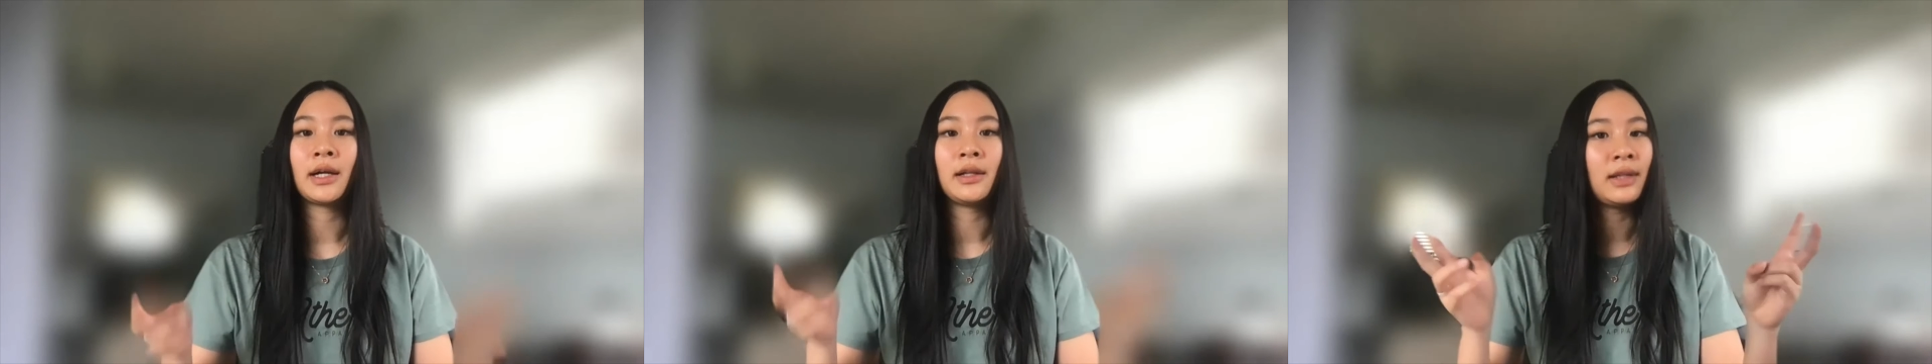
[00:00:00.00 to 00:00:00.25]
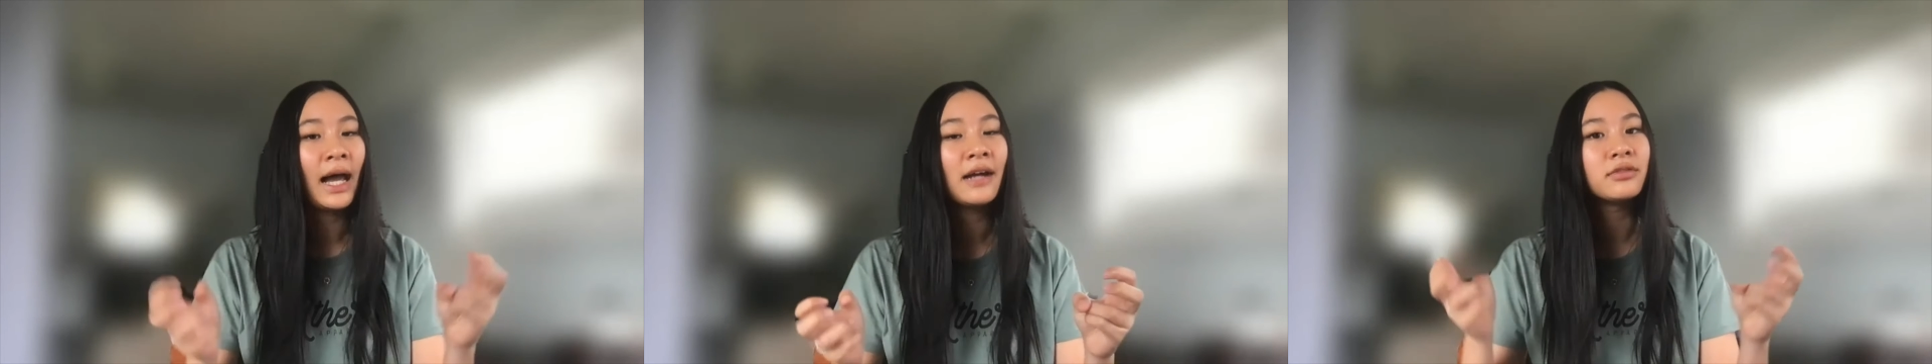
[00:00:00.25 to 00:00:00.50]
a
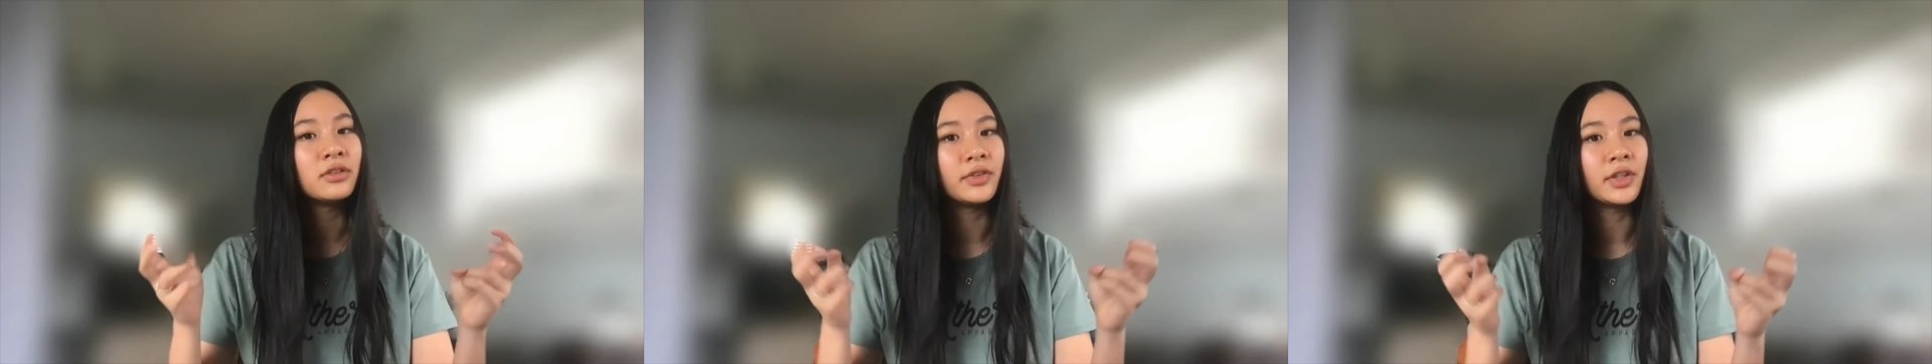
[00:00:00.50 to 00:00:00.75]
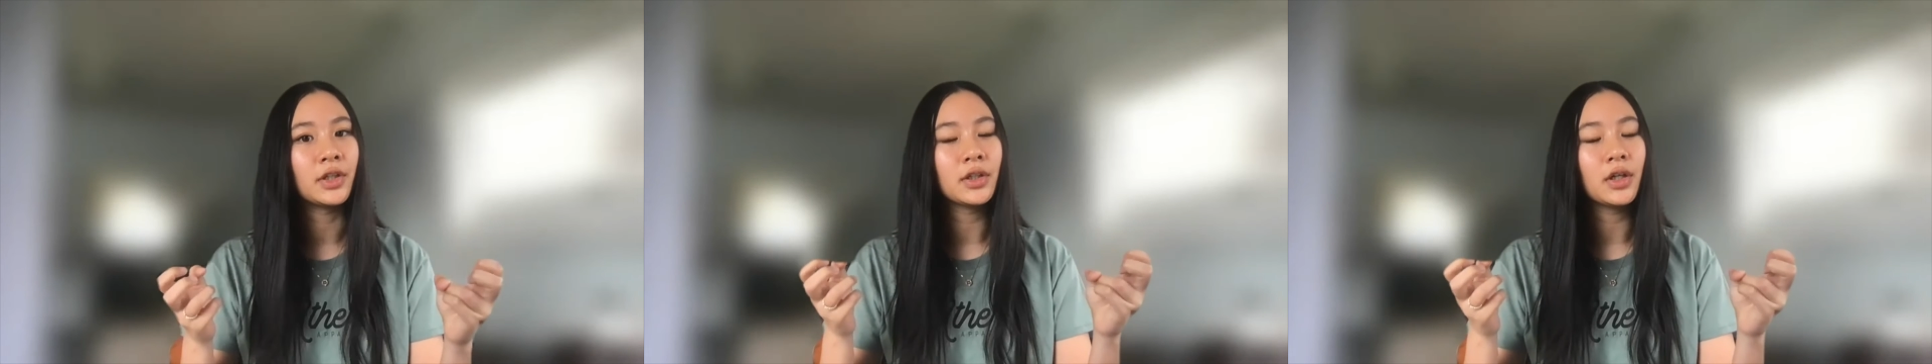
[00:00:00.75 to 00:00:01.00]
life
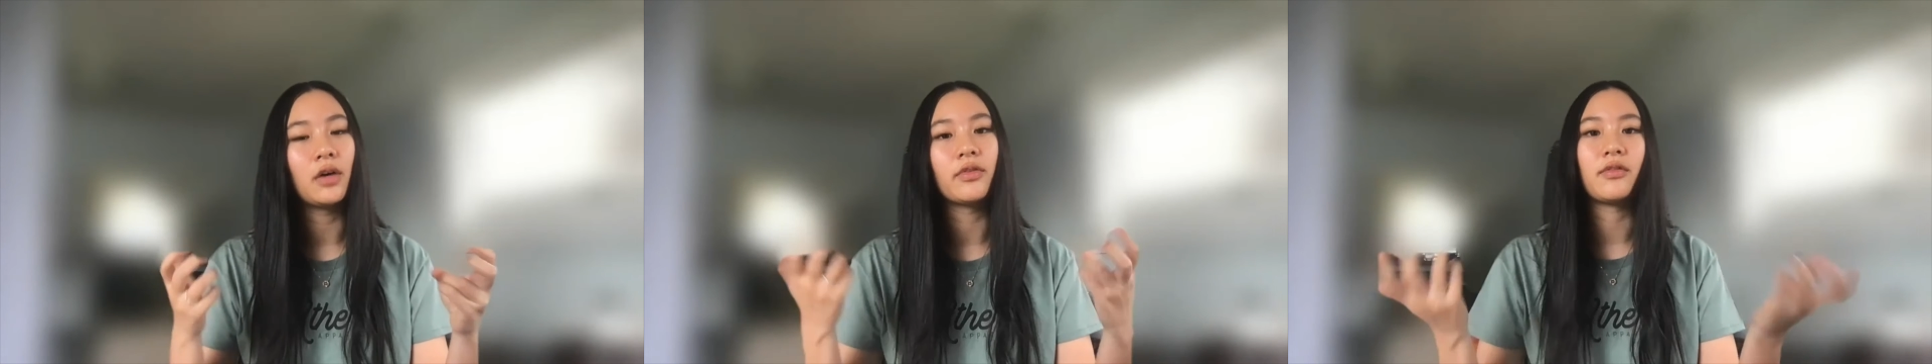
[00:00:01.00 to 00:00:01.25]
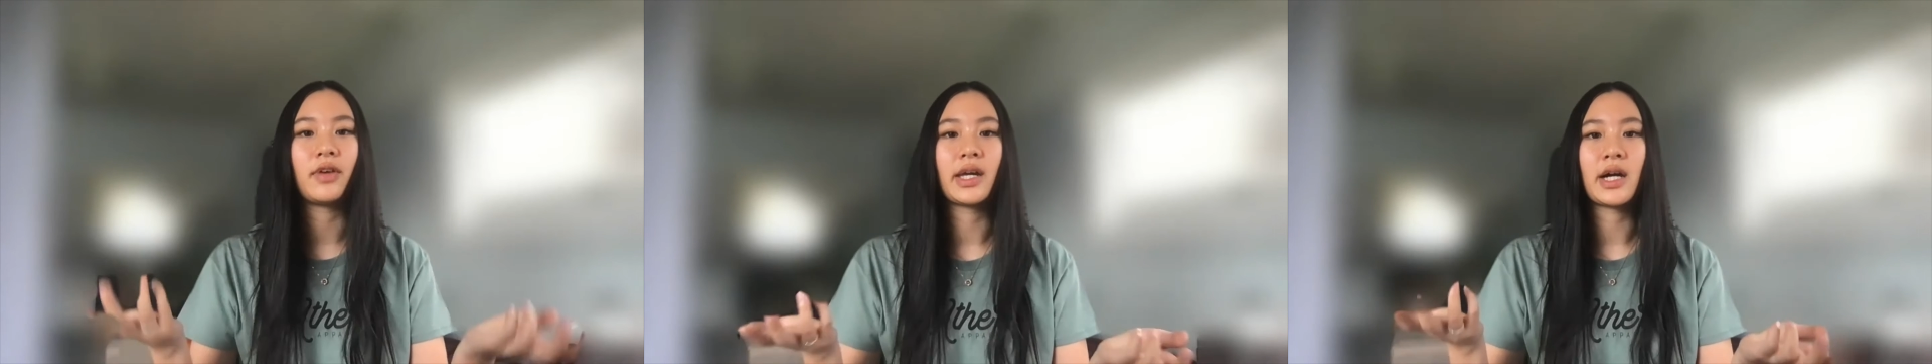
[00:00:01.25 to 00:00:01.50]
review of
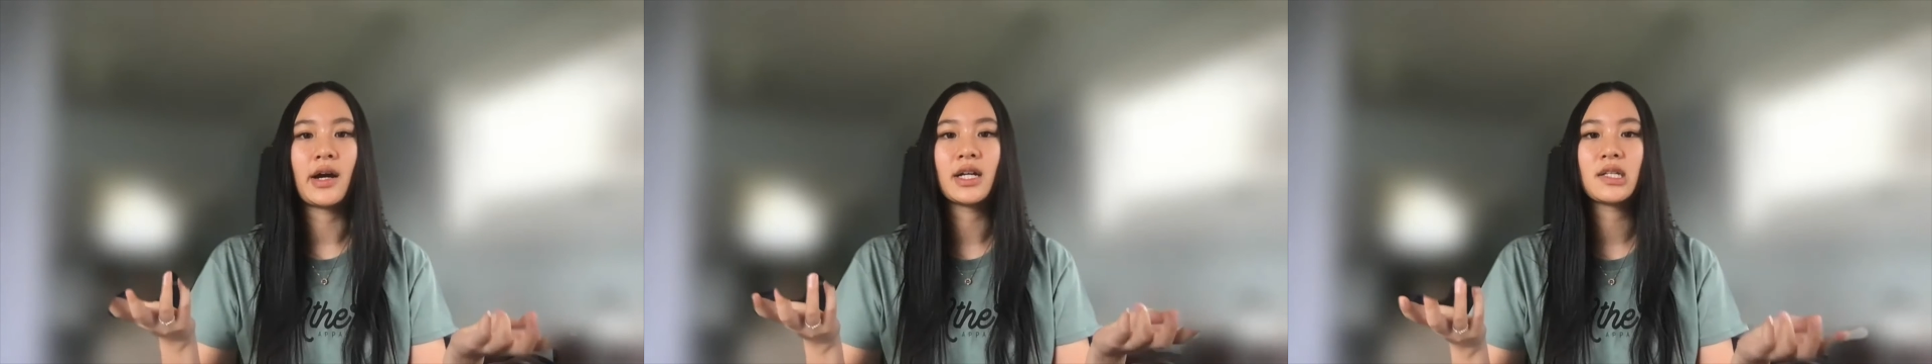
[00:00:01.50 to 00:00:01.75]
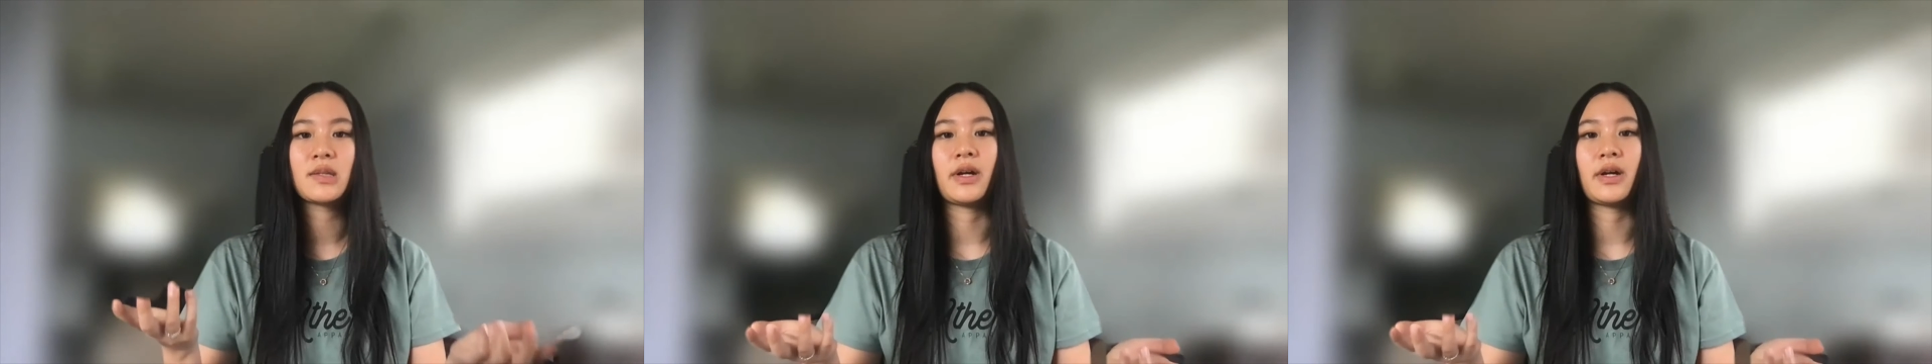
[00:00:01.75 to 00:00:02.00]
the VR
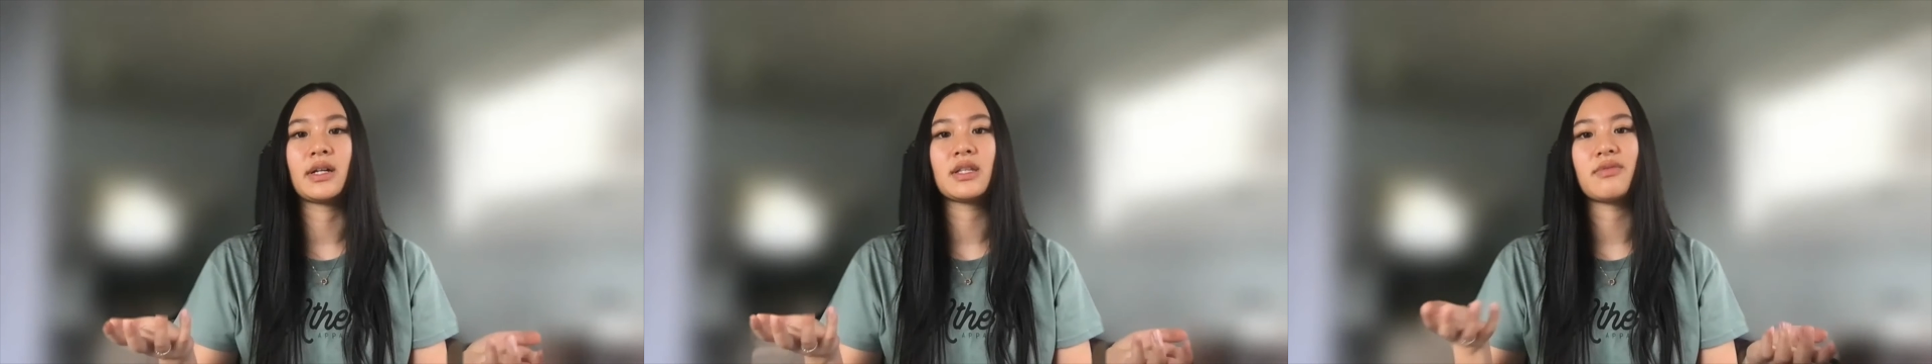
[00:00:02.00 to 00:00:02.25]
experience